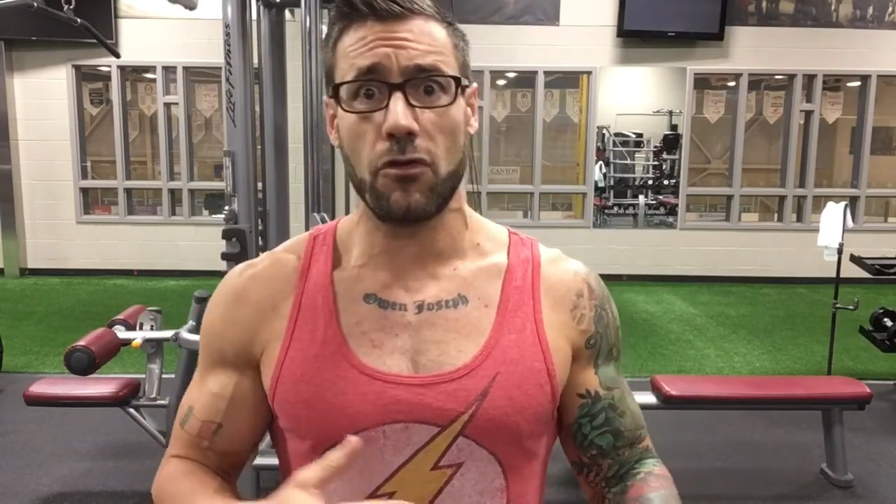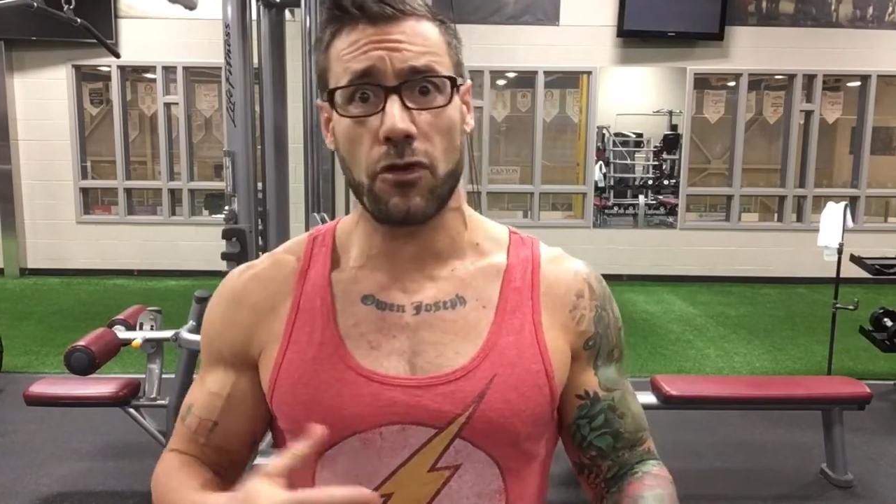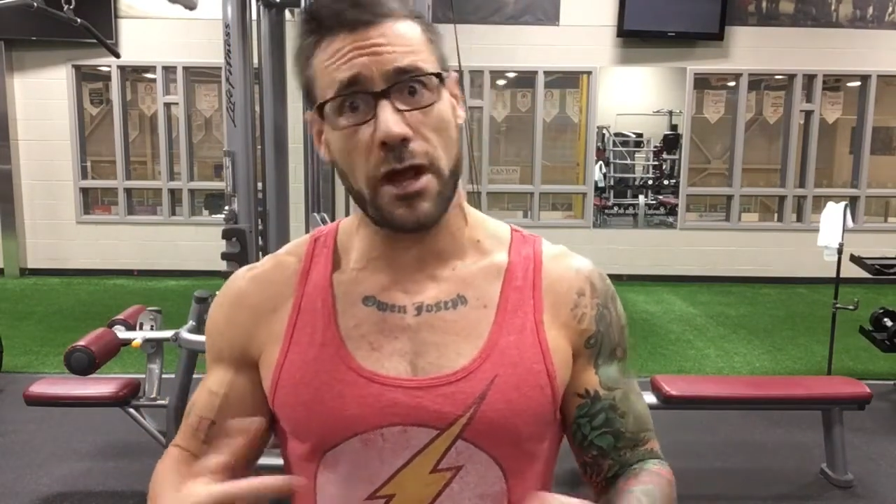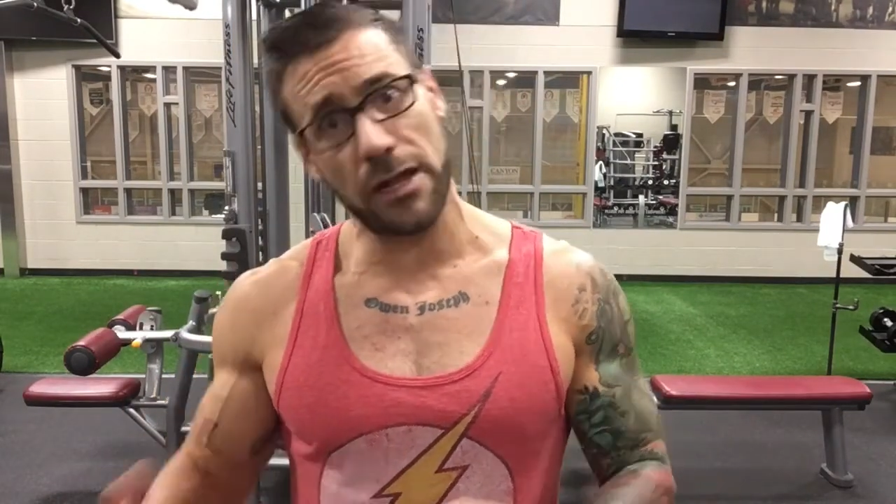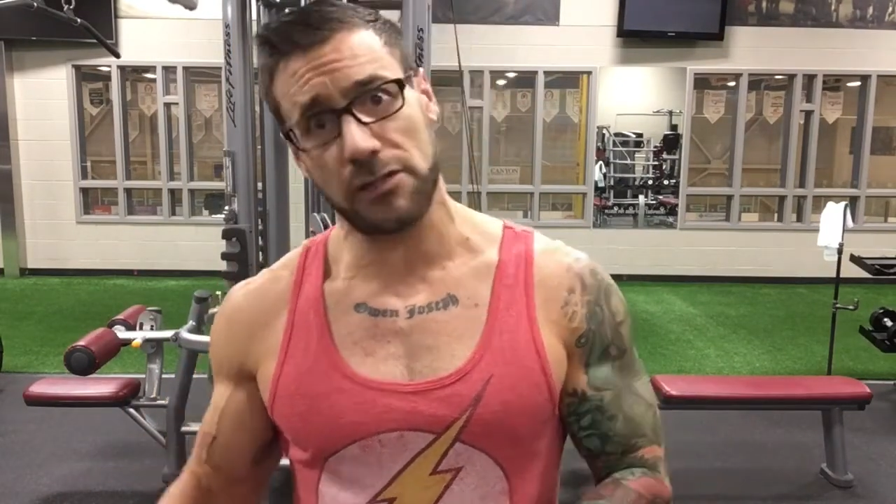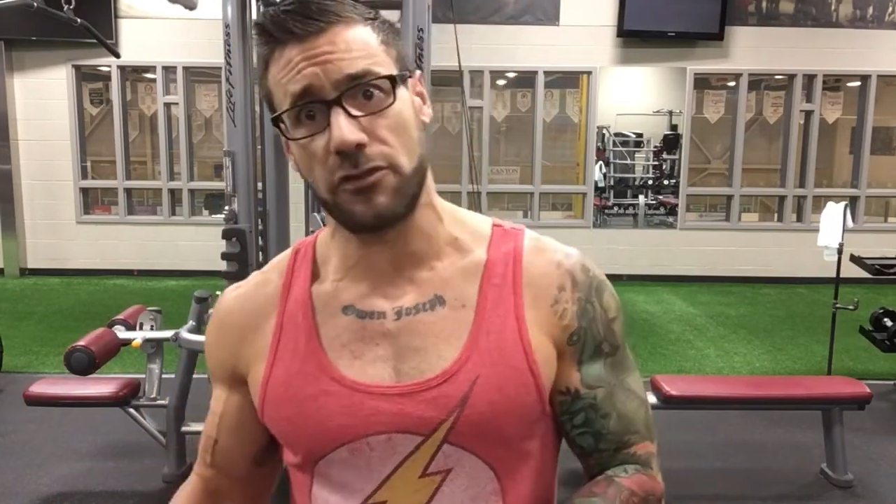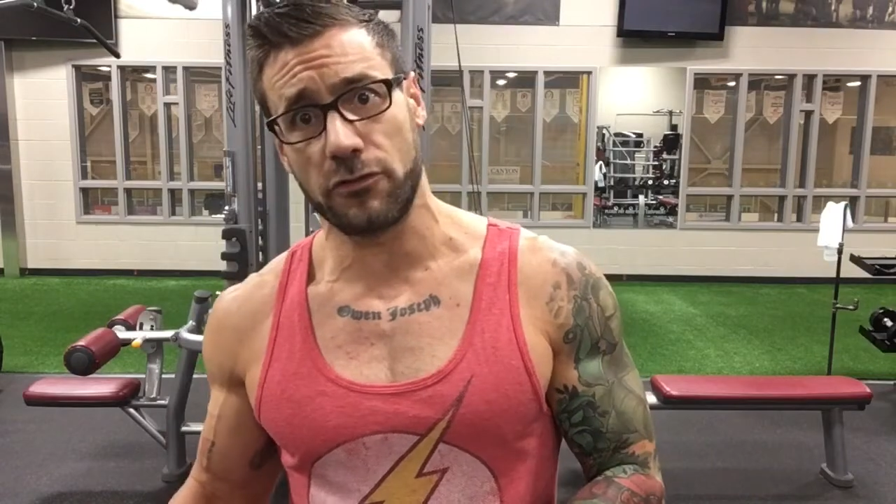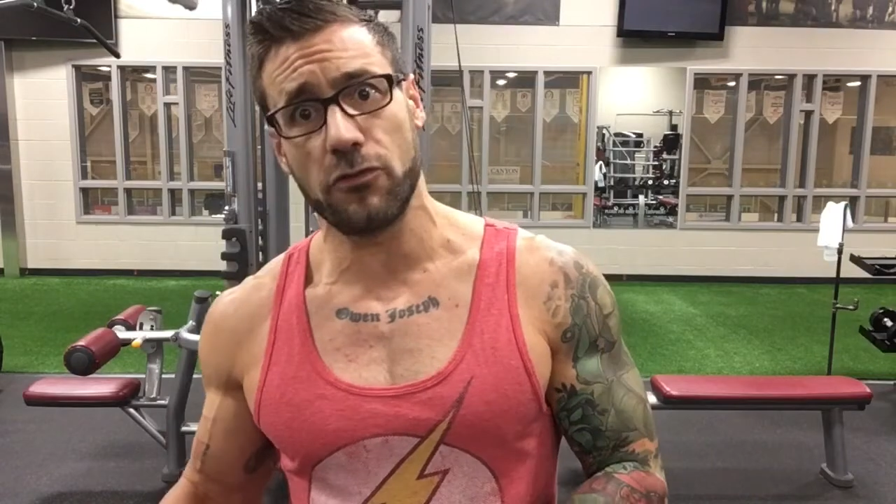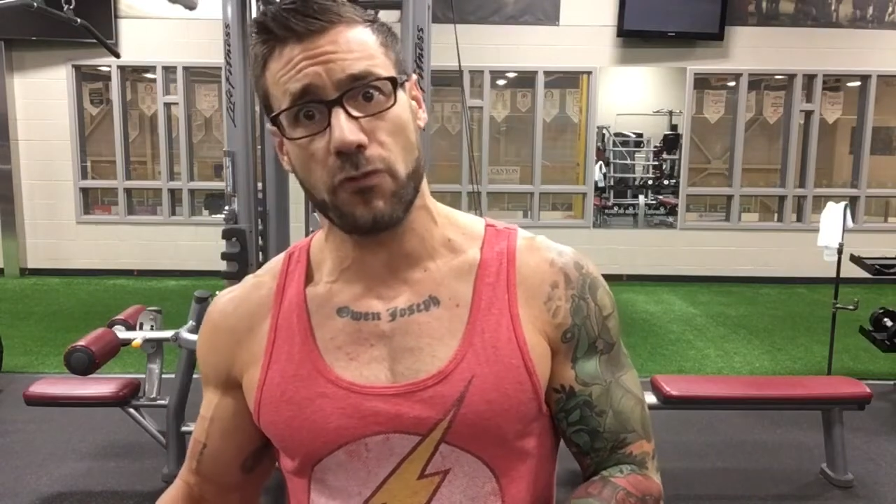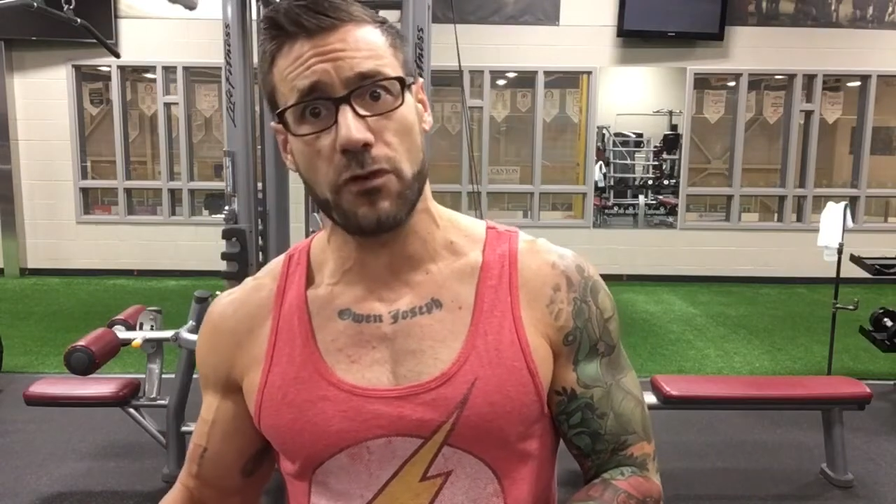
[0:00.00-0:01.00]
or
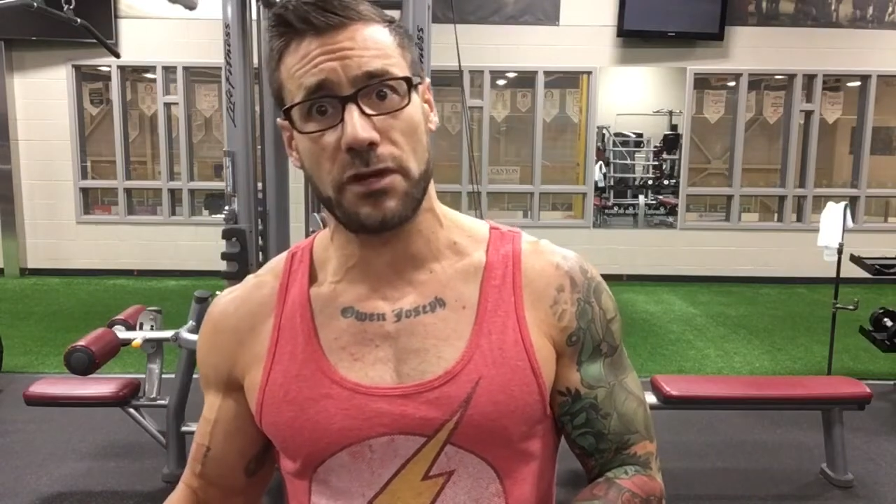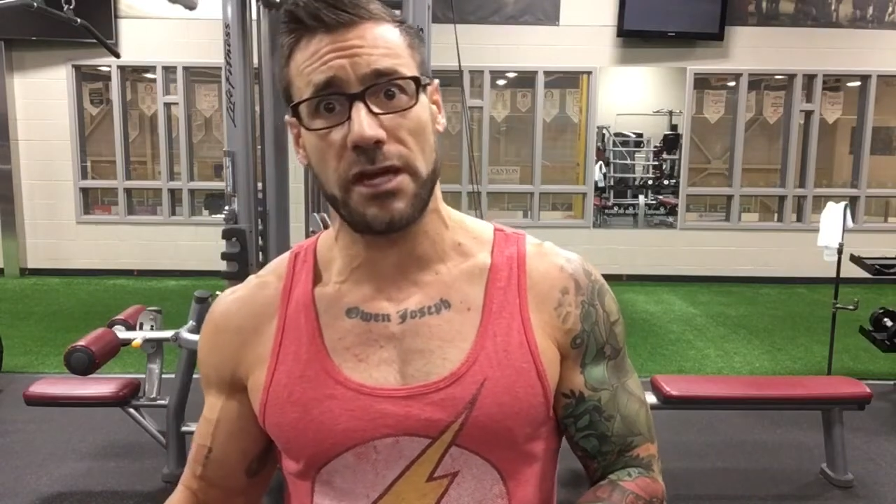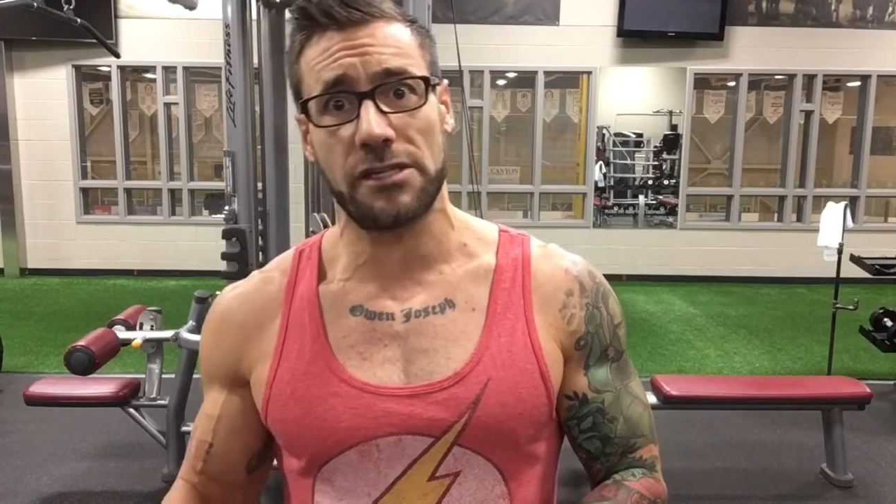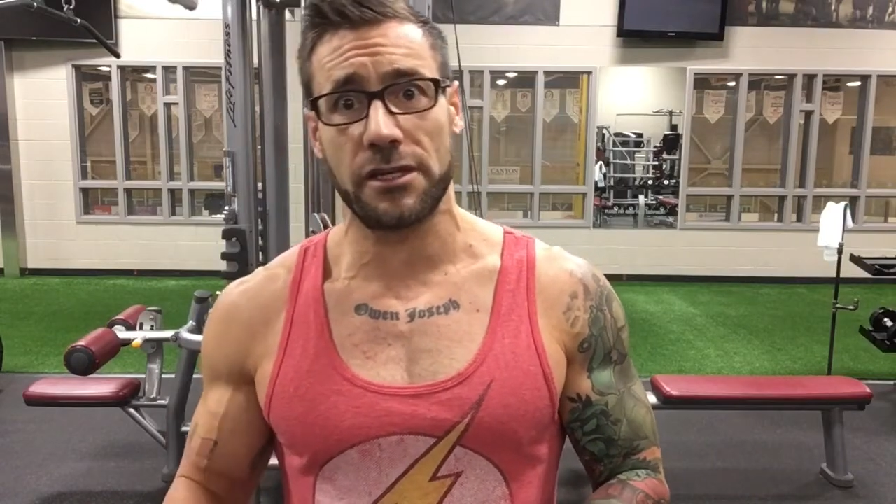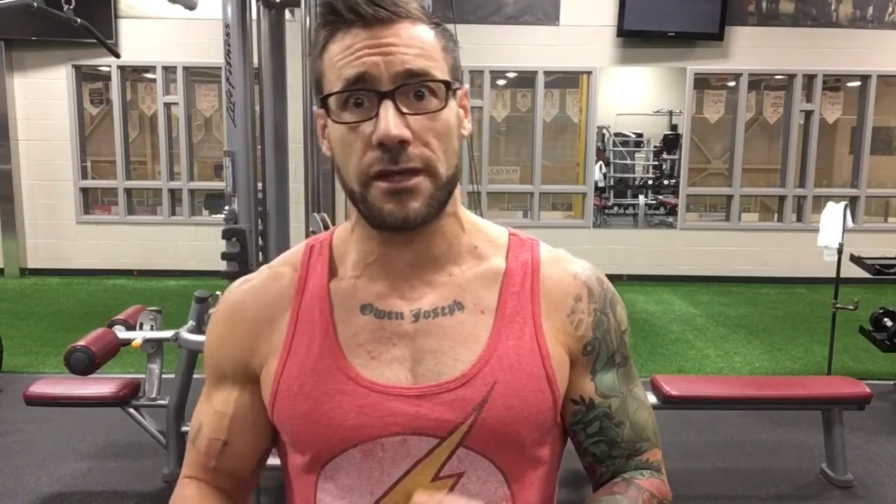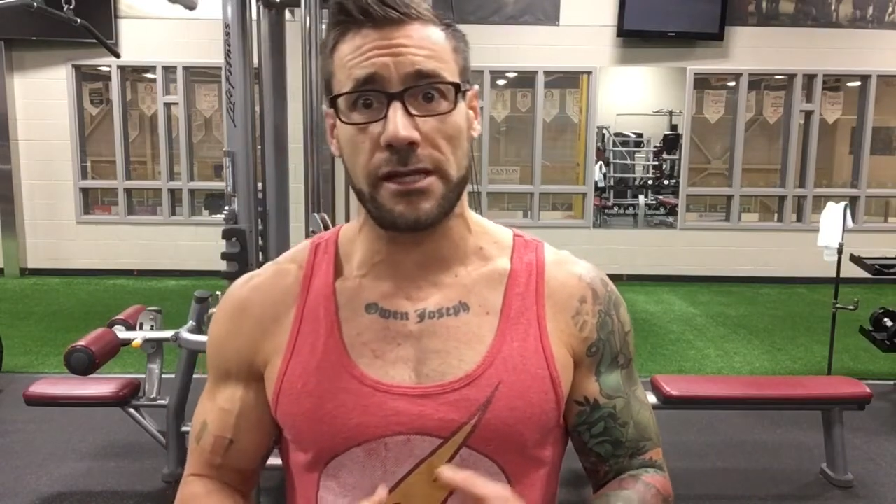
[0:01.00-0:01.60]
external rotation.